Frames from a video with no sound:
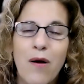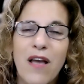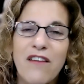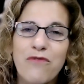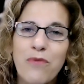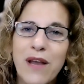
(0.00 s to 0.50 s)

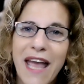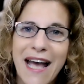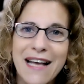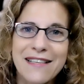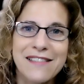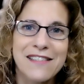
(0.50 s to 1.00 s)
If we
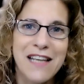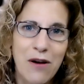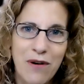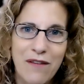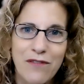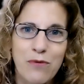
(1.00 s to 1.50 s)
asked,
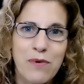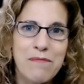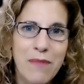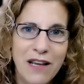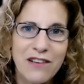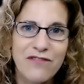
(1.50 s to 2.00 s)
however, we
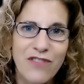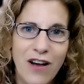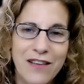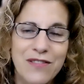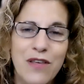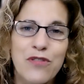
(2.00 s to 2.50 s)
might
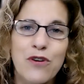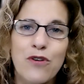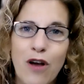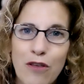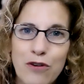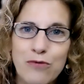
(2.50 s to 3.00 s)
find that there
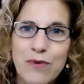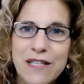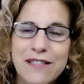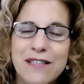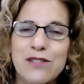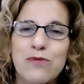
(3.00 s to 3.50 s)
are other
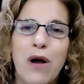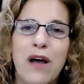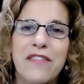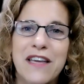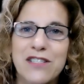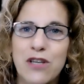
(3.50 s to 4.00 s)
reasons why
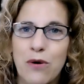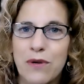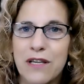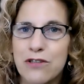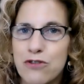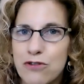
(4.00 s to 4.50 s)
they don't
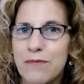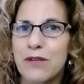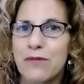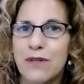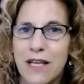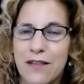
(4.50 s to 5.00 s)

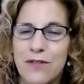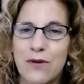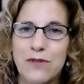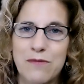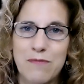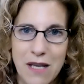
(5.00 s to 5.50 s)
contribute in
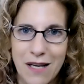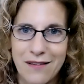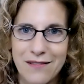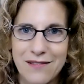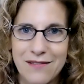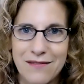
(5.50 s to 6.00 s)
those
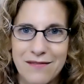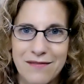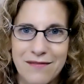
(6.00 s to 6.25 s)
meetings.